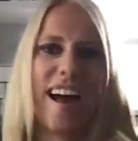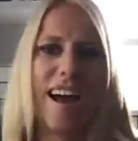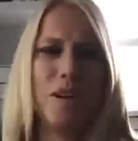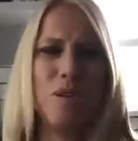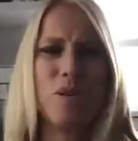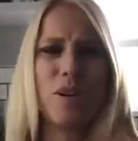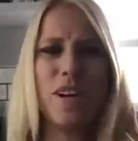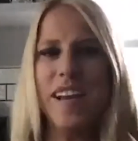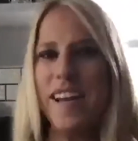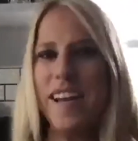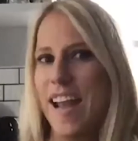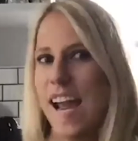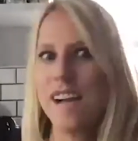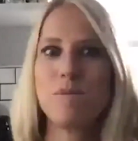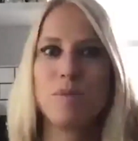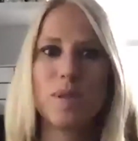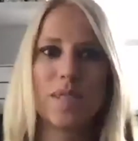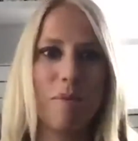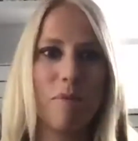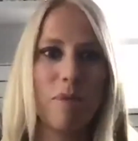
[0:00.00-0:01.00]
connect
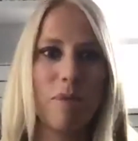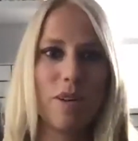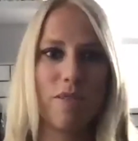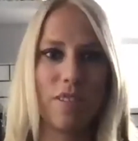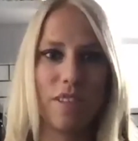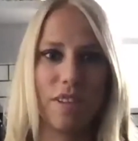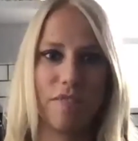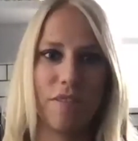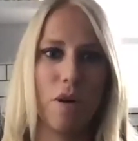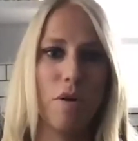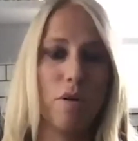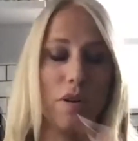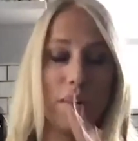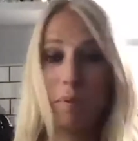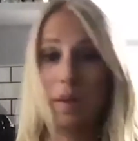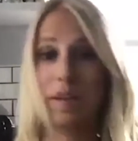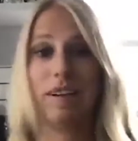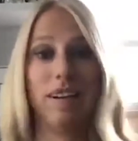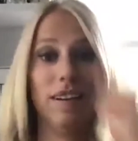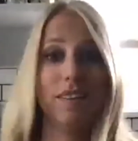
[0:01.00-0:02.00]
with someone over the phone? I'm
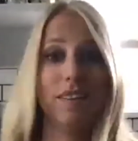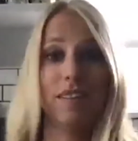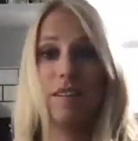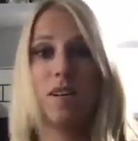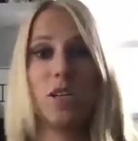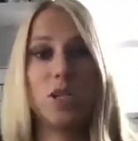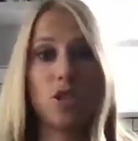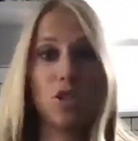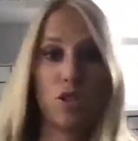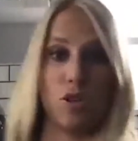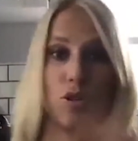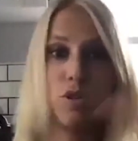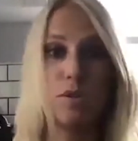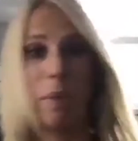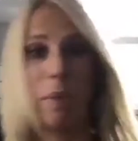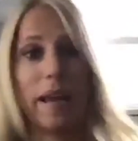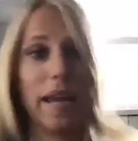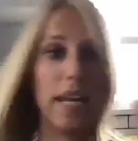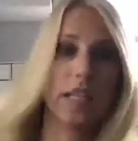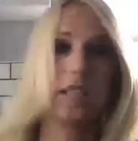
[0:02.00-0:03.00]
like, I don't know. I just use my
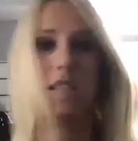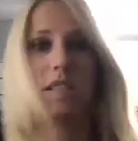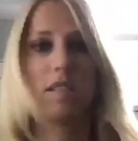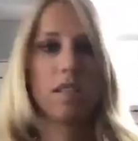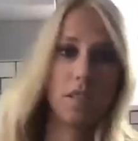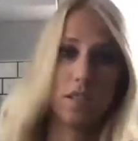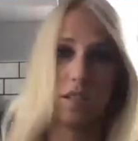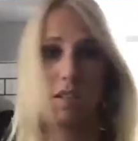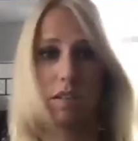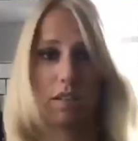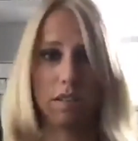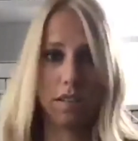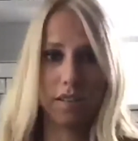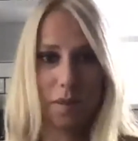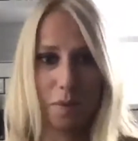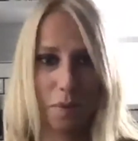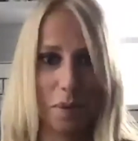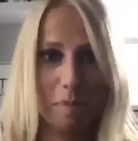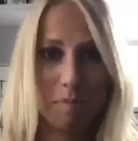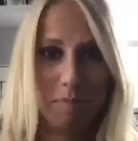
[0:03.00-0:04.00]
hands and talk to them.